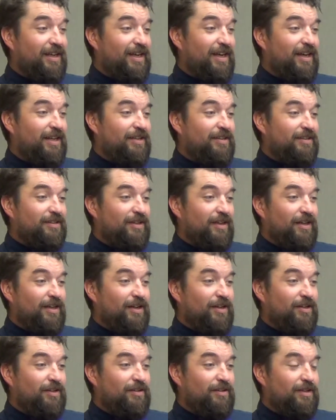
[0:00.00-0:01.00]
And
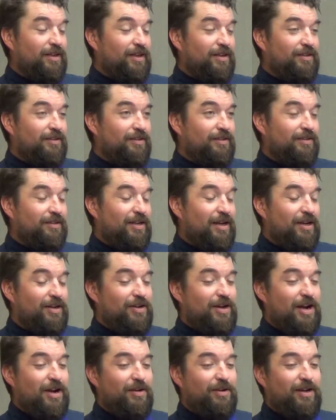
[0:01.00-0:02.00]

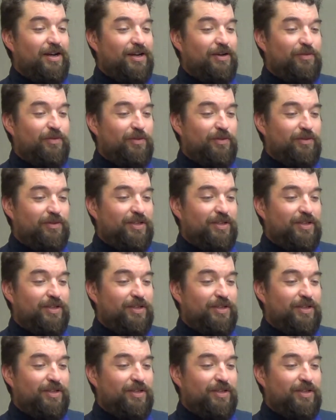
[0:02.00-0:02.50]
I